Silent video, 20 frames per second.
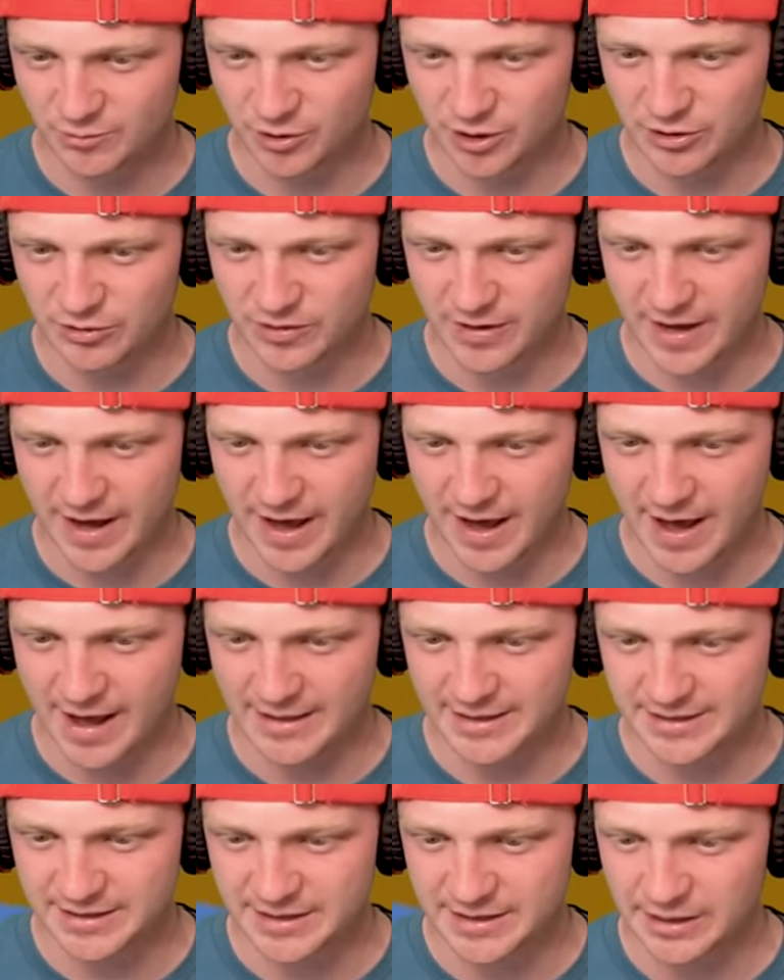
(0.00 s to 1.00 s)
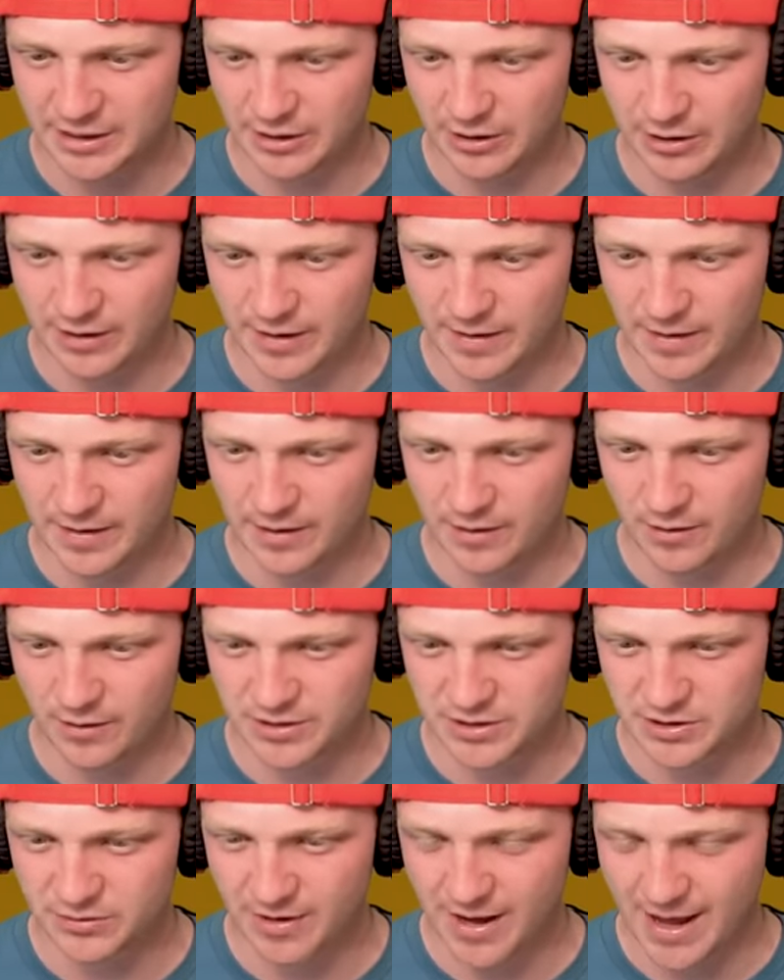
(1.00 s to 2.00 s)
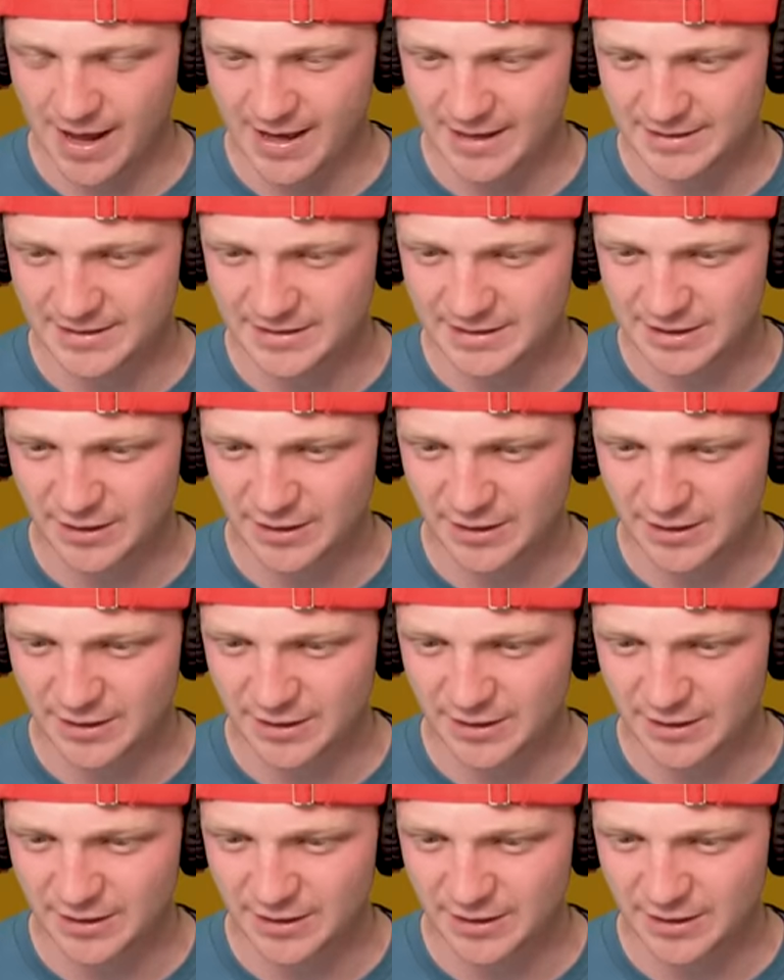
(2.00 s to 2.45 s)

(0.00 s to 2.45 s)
We're going to do the eyes here, and then it also has